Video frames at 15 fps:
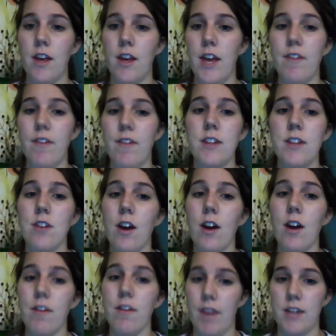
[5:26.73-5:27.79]
If it is
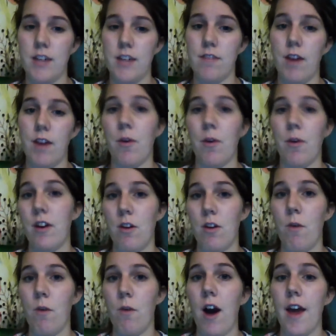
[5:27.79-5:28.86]
not effective, I want to know
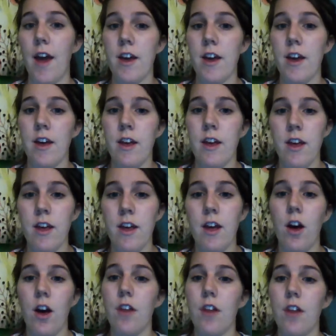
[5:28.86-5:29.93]
why.
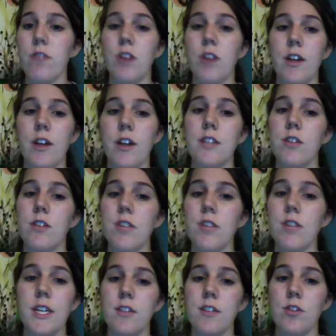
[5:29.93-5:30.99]
Although jaundice
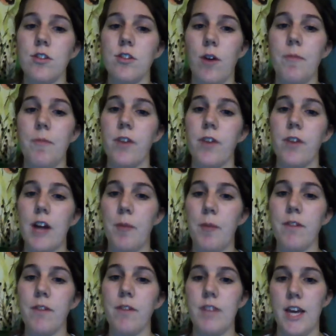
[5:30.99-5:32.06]
usually doesn't show up for a
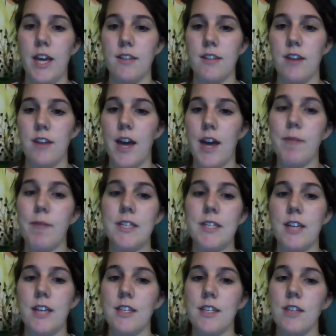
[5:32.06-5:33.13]
couple of days, I am
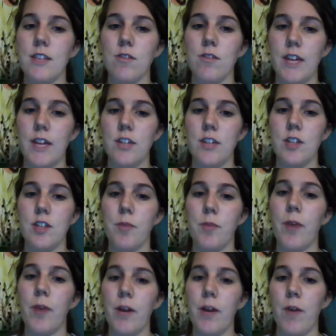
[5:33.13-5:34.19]
assessing this relationship
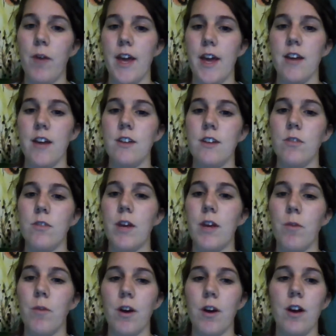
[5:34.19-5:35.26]
right away so we
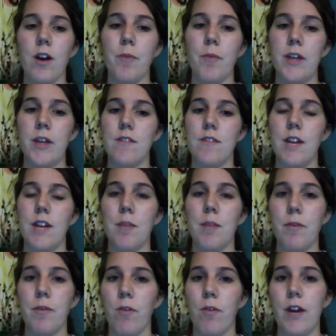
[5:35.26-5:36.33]
can work on breastfeeding
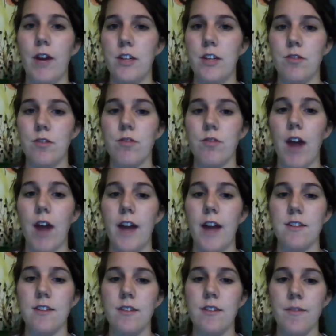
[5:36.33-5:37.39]
before issues
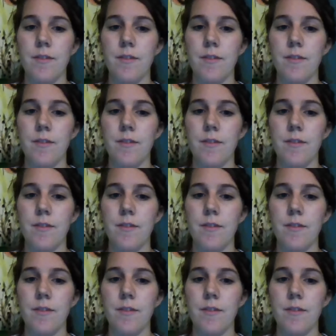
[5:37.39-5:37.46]
arise.